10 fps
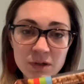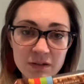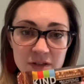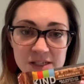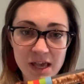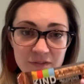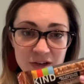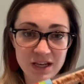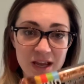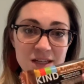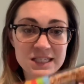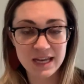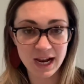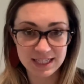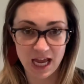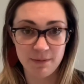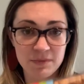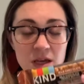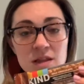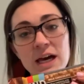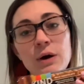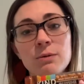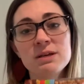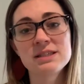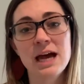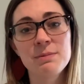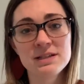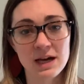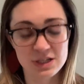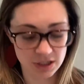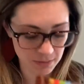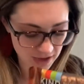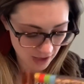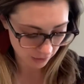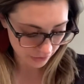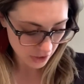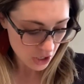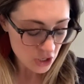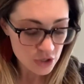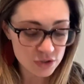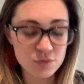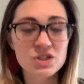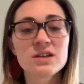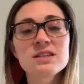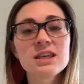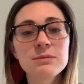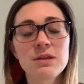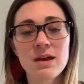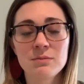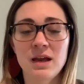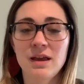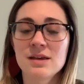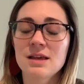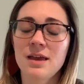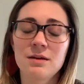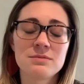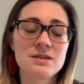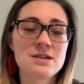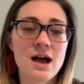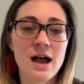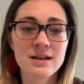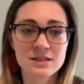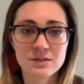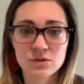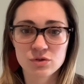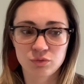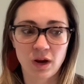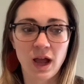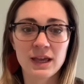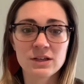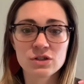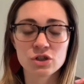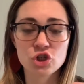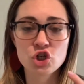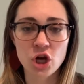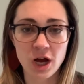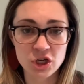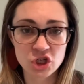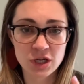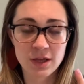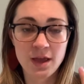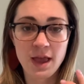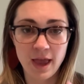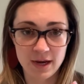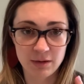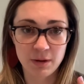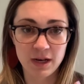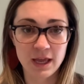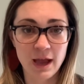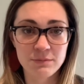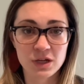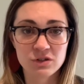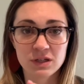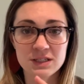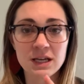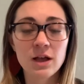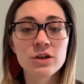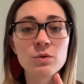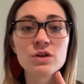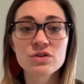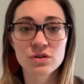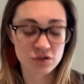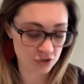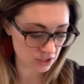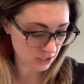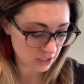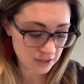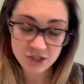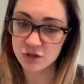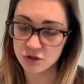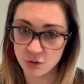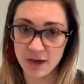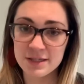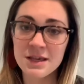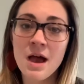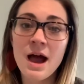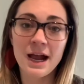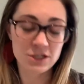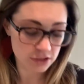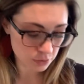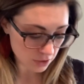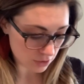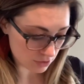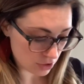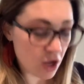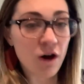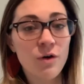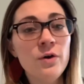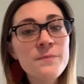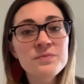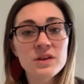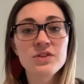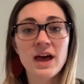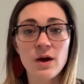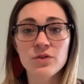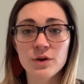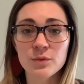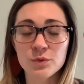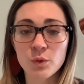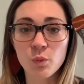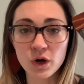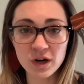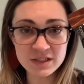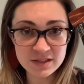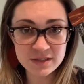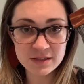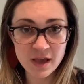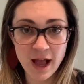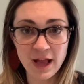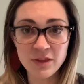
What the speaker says: of these every day at snack time. That would be sabotaging my health. So just keep that in mind, guys. I am not trying to judge anybody. I'm not trying to tell you what you should or shouldn't eat. That's your choice. I just want you to know that the words on the